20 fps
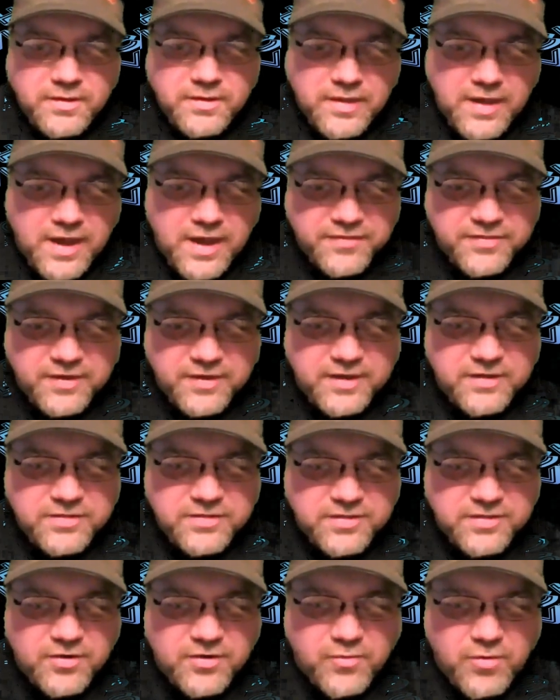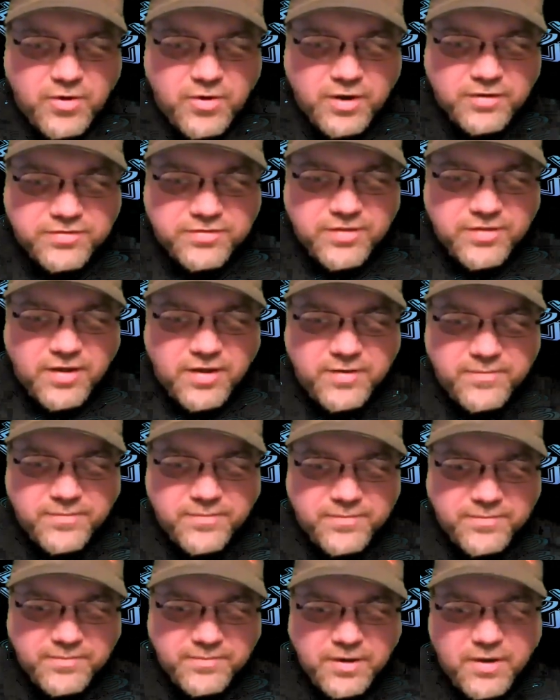Yeah, I think he still works
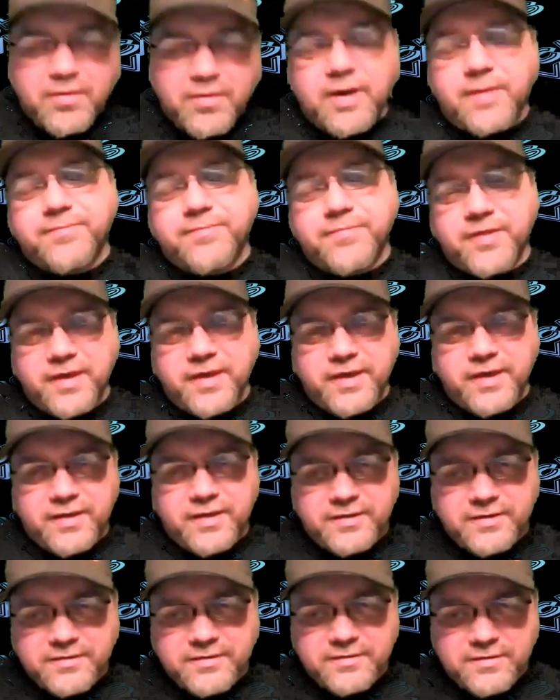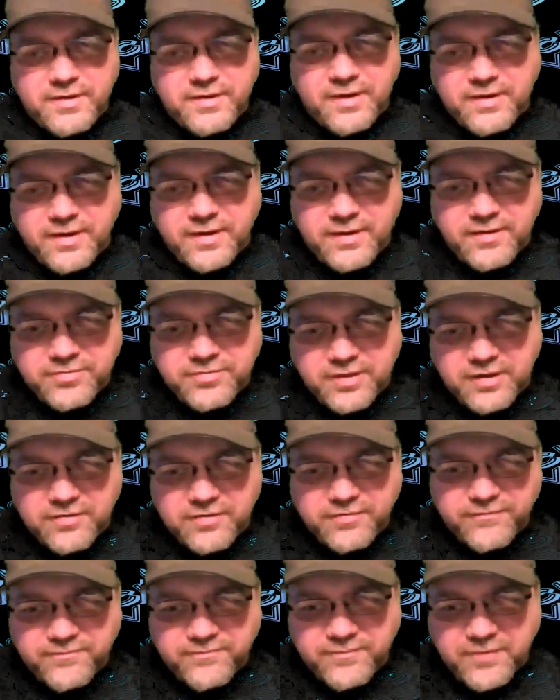um, you know, up there. I don't think
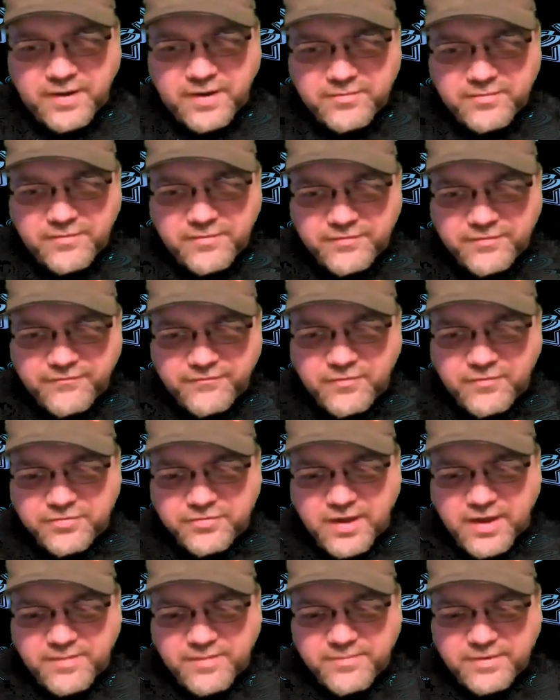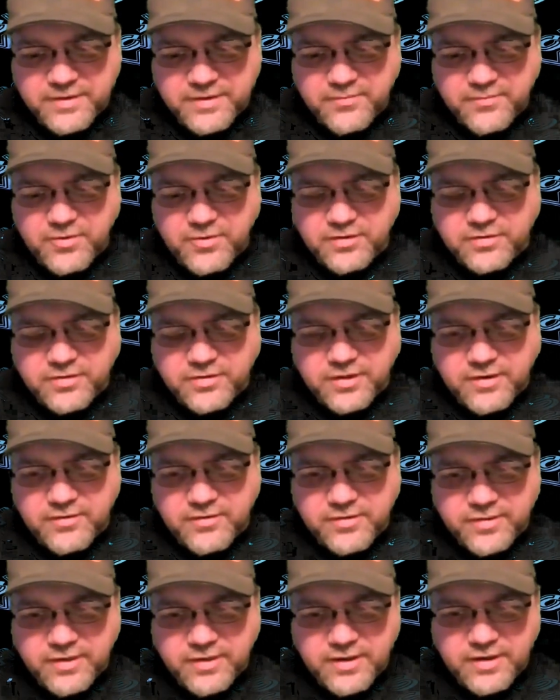it's I don't know if it's full time, but he works
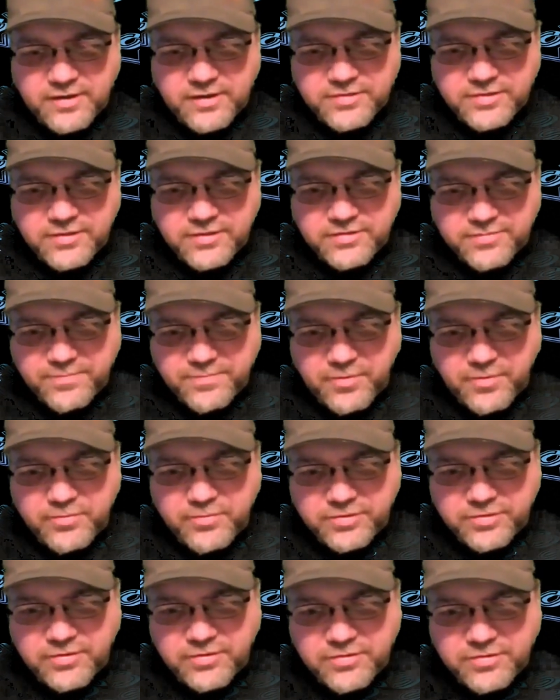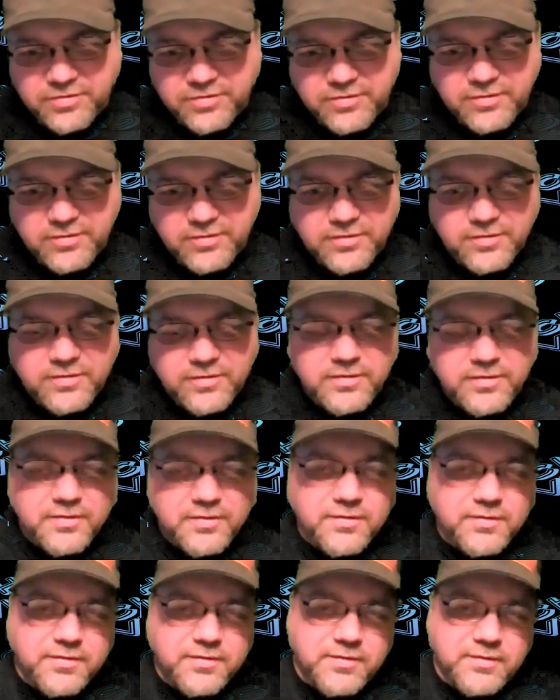here and there. I see posters.
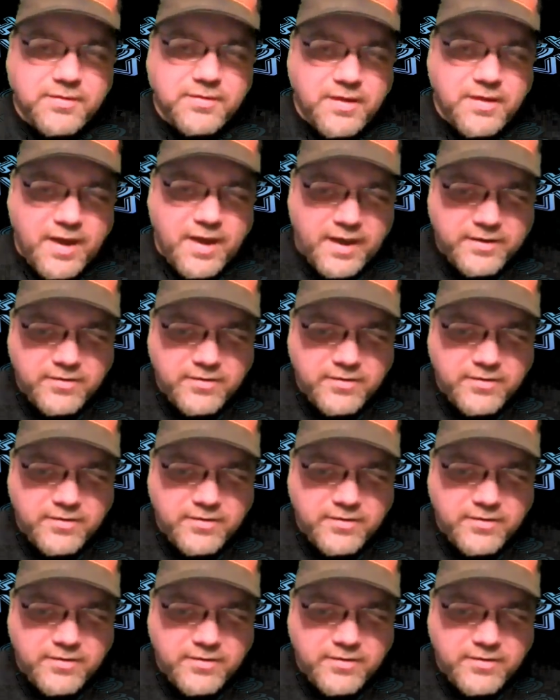And Nick